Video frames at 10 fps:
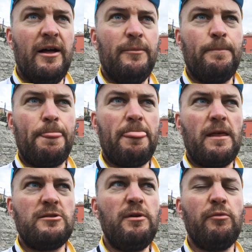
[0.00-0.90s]

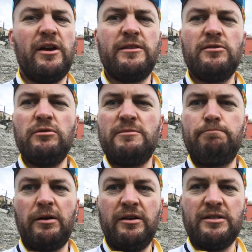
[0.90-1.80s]
It's a bit weird. There's all these
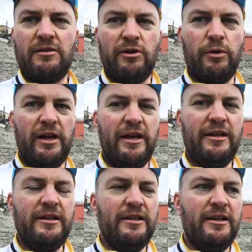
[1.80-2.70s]
bunkers everywhere
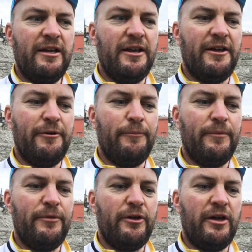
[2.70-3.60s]

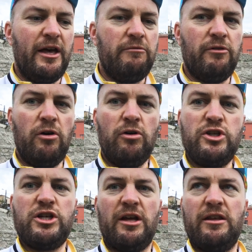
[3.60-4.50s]
that Enver
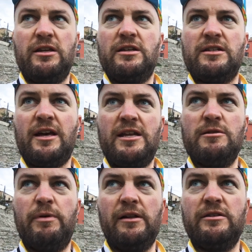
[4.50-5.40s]
Hoxha, the
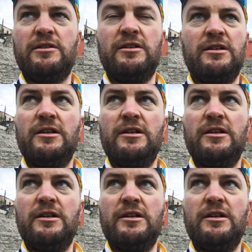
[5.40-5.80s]
dictator, built